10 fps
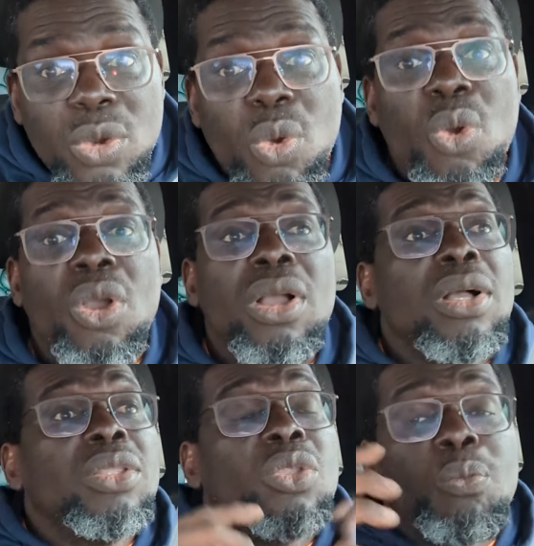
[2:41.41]
to
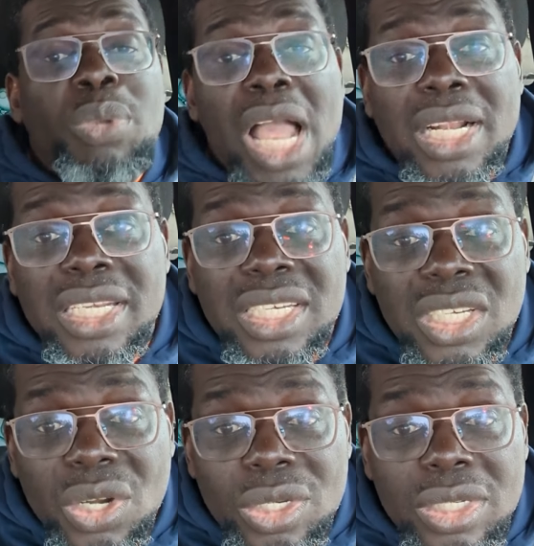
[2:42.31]
to block the
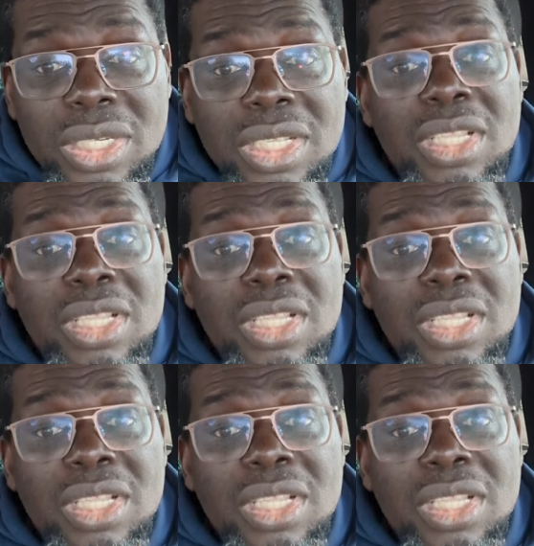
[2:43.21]
sun